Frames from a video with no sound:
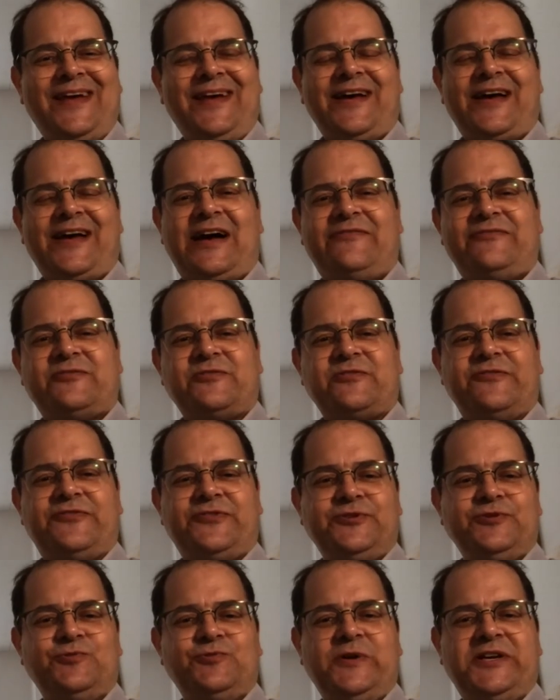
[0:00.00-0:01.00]
After a
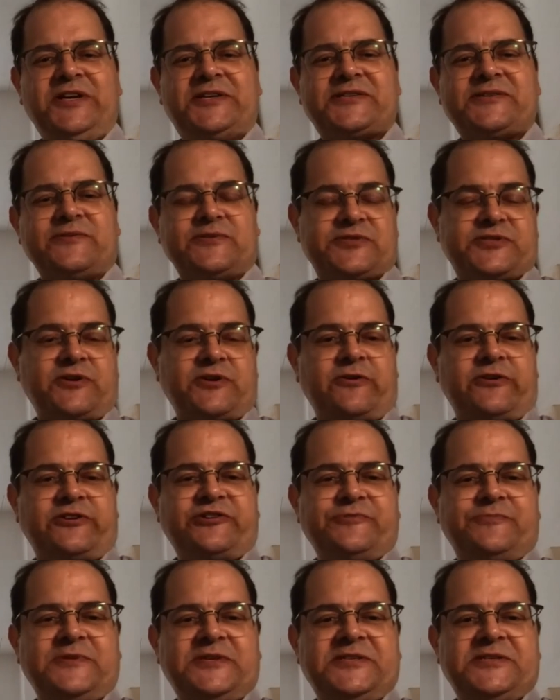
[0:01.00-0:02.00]
few weeks, there started to
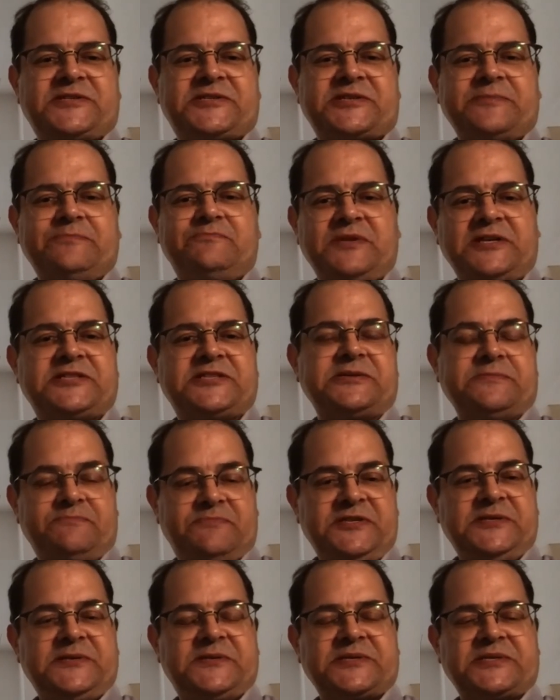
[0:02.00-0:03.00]
be some bits and
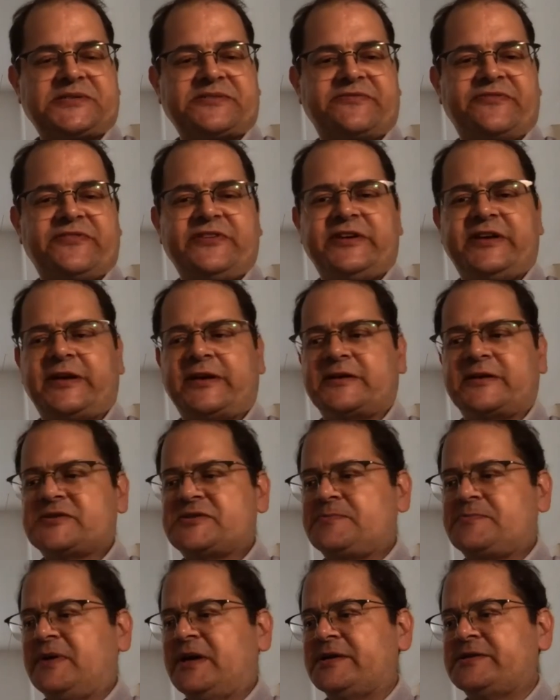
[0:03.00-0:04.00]
pieces of things,
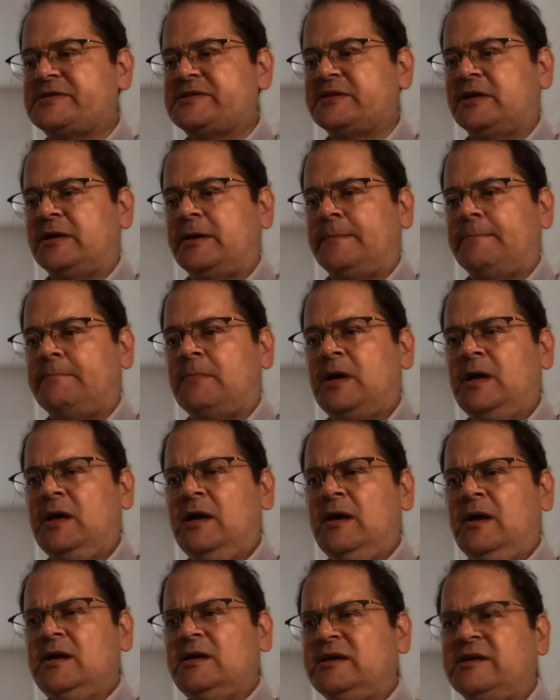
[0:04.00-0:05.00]
but
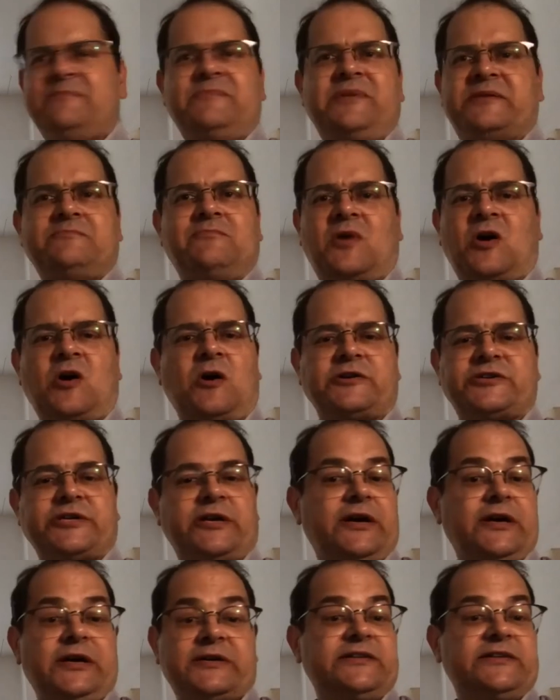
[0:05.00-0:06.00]
in mid-March,
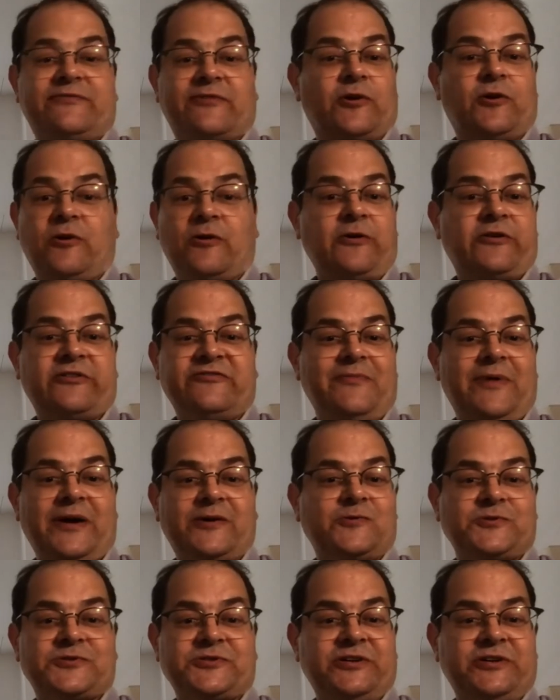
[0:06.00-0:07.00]
I had never heard of
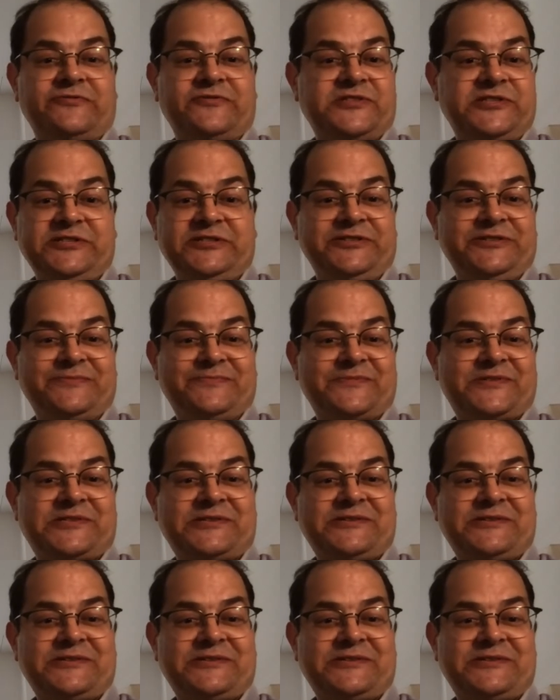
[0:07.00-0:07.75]
Microsoft Teams.